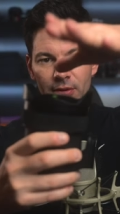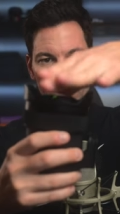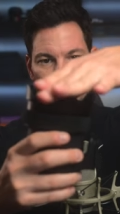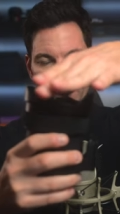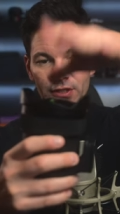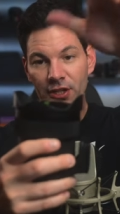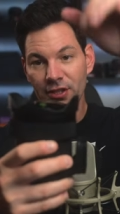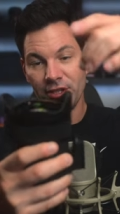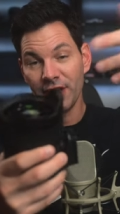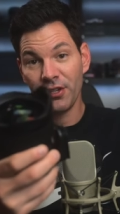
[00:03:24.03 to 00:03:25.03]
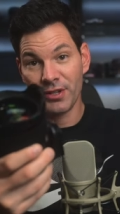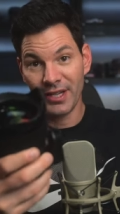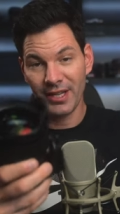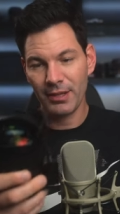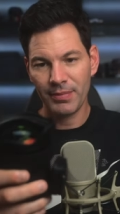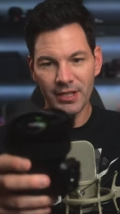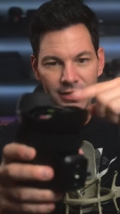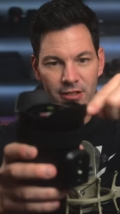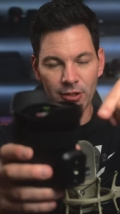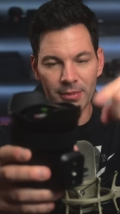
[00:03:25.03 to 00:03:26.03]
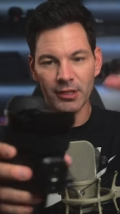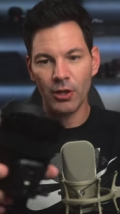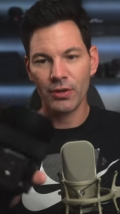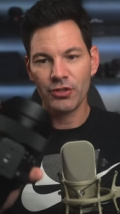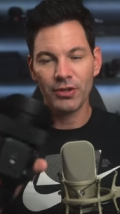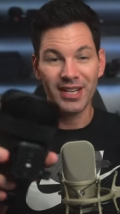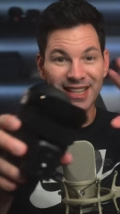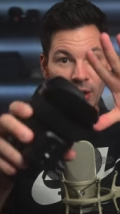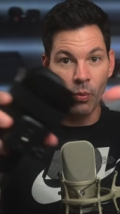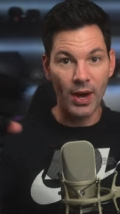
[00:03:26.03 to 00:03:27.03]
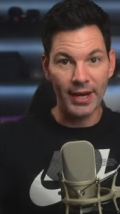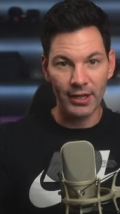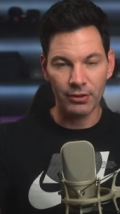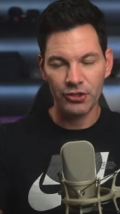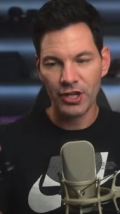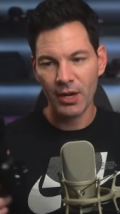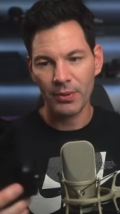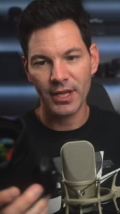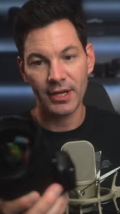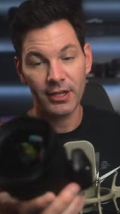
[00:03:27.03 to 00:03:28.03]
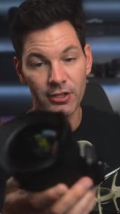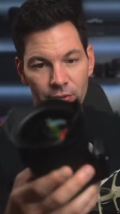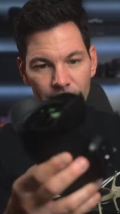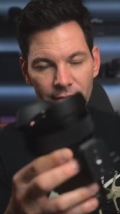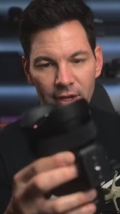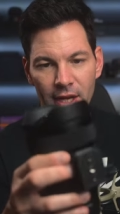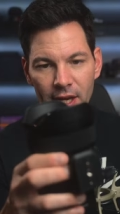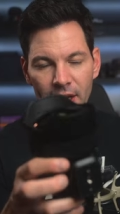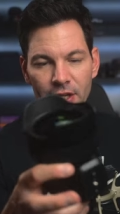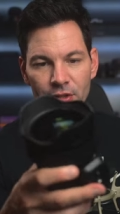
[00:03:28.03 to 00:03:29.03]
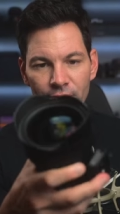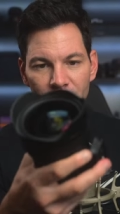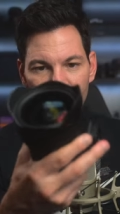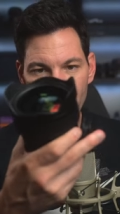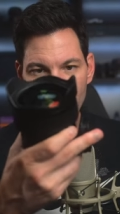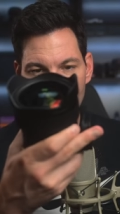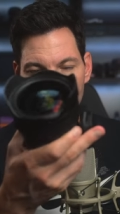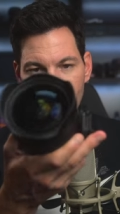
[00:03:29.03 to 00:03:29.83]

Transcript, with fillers: Of course, if you touch this side, you're going to hit it because it's a little bit lower, so you can get that wide angle shot without any sort of interference,